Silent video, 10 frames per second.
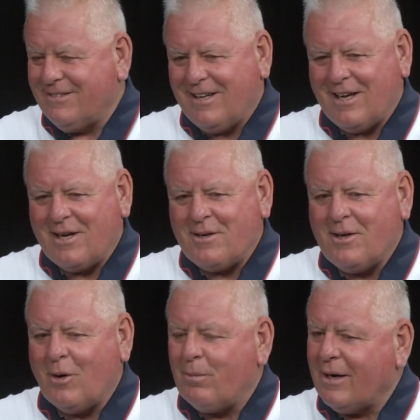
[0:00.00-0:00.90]

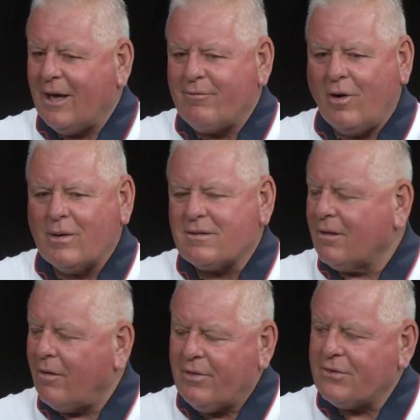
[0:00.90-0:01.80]
Yeah, but I've always
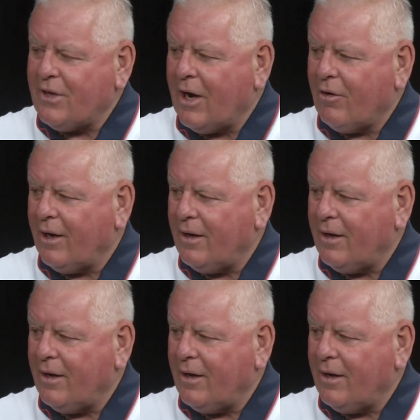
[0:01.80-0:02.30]
loved this area.